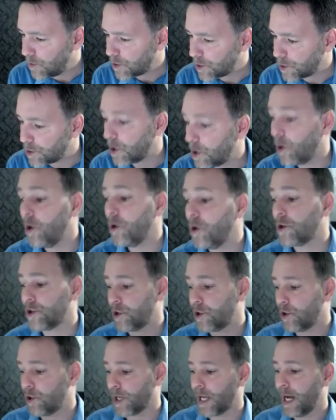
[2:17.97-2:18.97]
How are you? Oh,
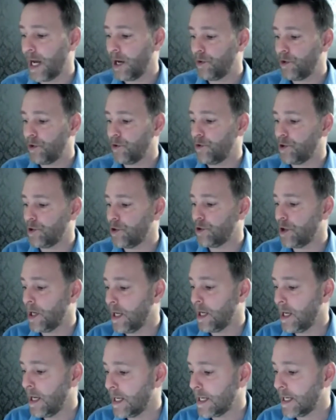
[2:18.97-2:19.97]
sorry. How are you
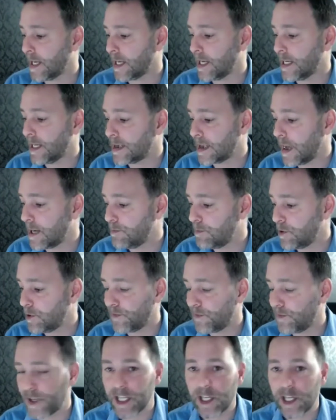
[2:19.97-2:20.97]
getting an
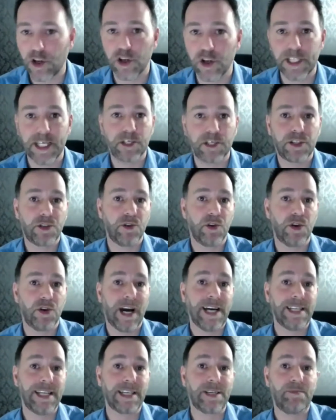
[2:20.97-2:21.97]
example of free content? So
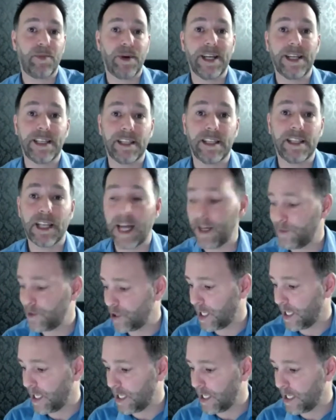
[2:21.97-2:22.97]
as I explained in the live
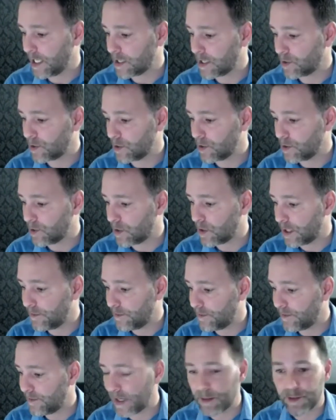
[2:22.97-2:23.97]
training, I don't know
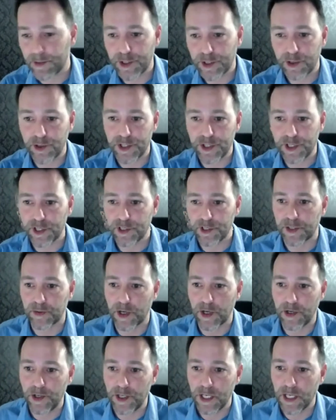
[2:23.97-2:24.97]
if Susan's here as
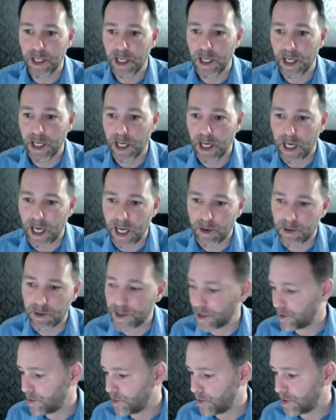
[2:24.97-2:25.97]
well.
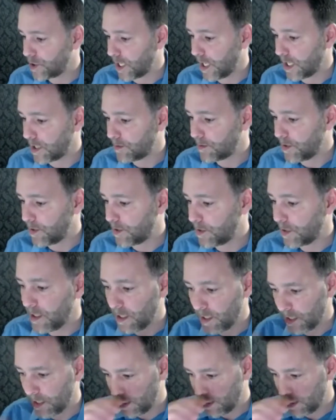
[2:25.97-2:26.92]
Was it Susan Jackman?